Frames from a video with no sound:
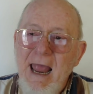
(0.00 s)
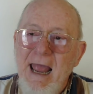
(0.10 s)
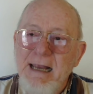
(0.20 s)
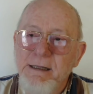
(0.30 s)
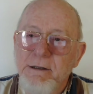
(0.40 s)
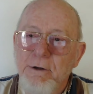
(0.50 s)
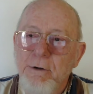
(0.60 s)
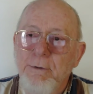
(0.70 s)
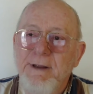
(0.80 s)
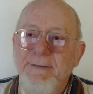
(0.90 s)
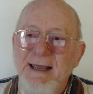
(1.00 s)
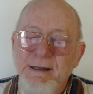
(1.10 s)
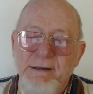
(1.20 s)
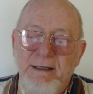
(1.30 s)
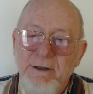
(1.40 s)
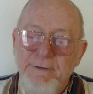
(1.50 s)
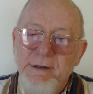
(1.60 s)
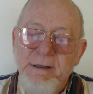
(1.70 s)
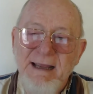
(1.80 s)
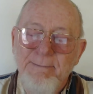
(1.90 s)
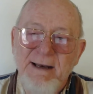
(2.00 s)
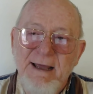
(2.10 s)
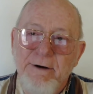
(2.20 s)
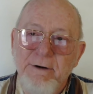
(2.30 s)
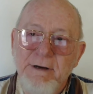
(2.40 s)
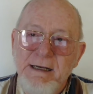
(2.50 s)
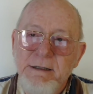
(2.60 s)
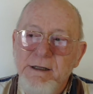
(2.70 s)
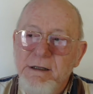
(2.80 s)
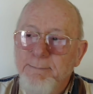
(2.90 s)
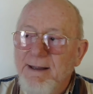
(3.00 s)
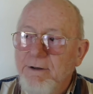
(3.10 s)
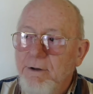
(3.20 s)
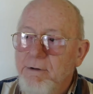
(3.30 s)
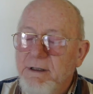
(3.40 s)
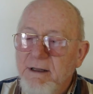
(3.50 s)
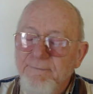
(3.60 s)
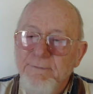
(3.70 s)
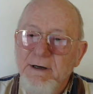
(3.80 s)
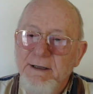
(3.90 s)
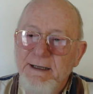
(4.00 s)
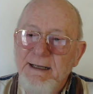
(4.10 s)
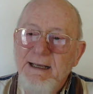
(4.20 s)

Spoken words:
And so that's still the same letter, it's just used differently.